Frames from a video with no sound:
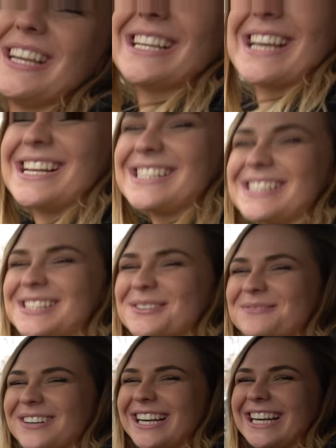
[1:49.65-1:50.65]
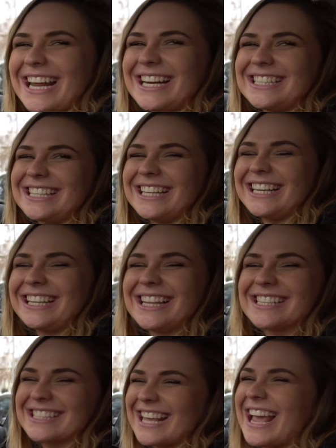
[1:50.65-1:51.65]
me at Kenzie 18
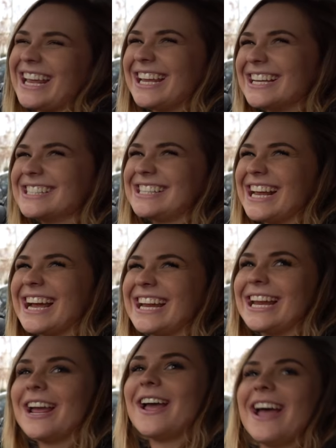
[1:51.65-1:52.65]
That's K E N Z I E